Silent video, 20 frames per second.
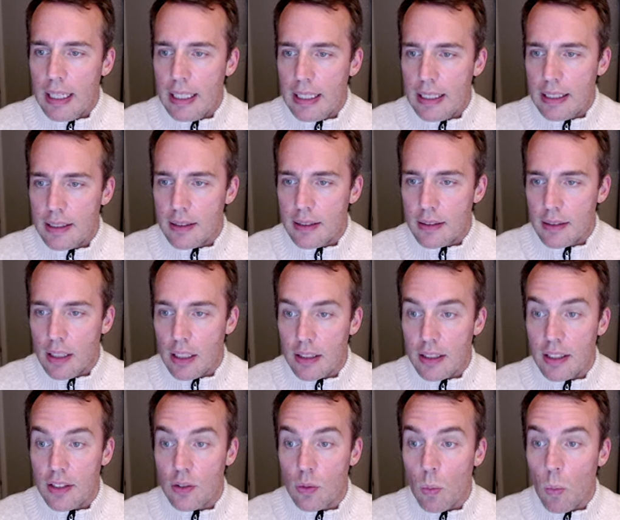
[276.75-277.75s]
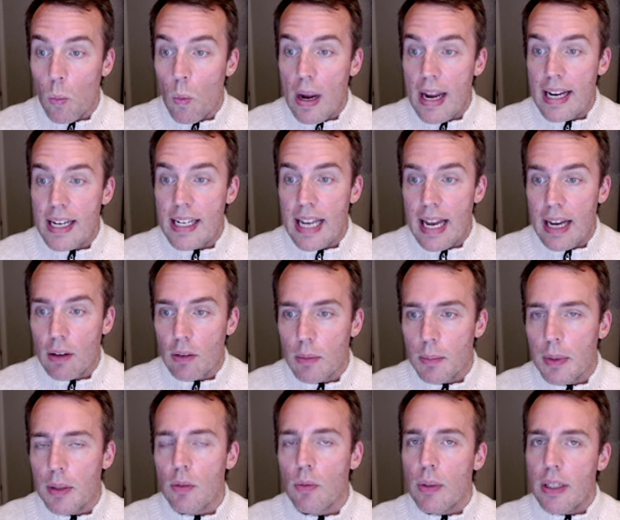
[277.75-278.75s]
and cut this way down,
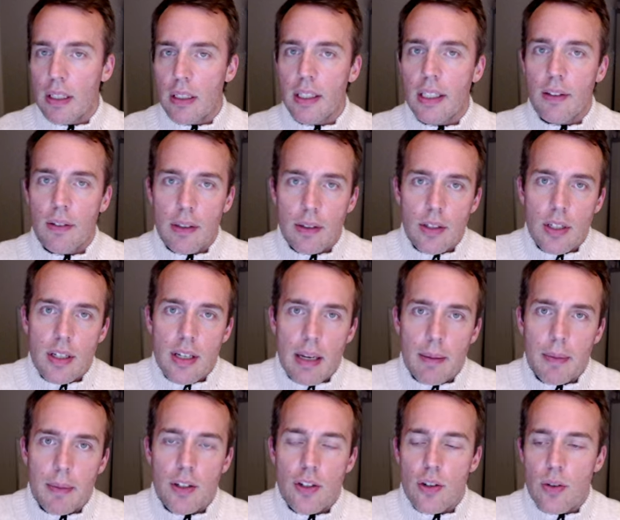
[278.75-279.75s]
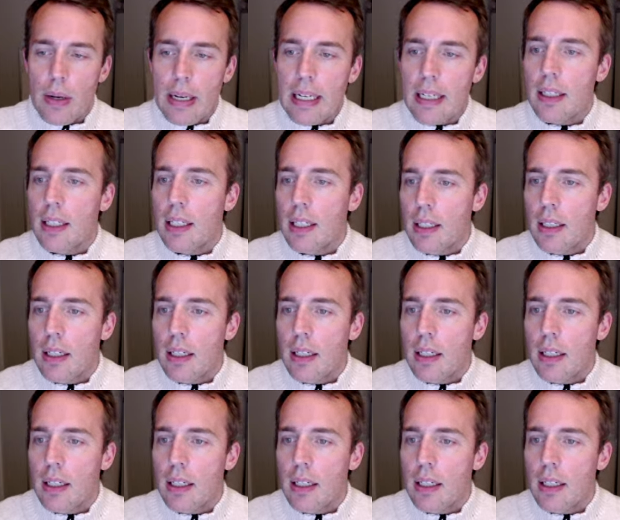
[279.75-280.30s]
but really to demonstrate